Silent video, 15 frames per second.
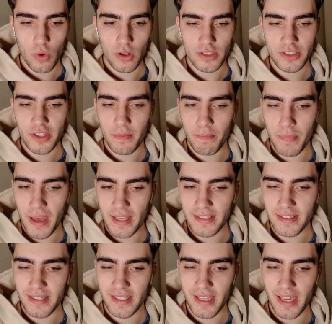What's the
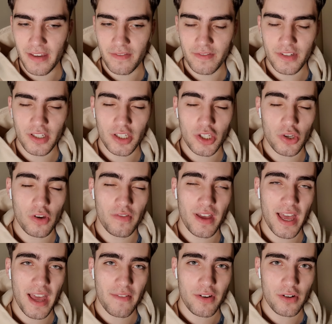best gift you've
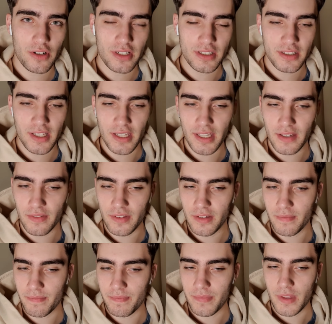ever received?
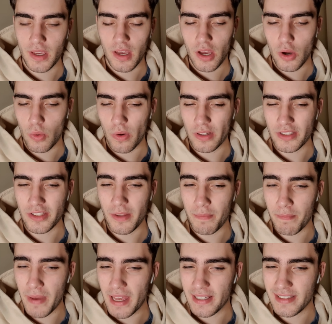What's the
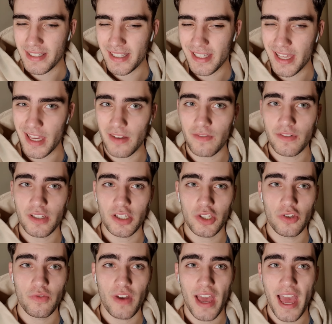best gift
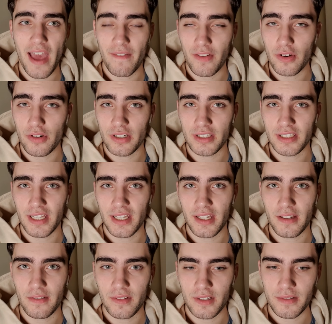you've ever
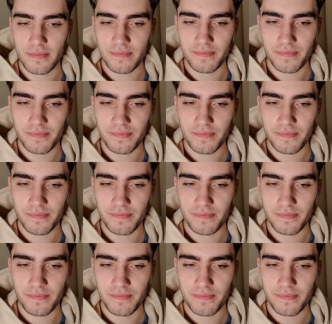received?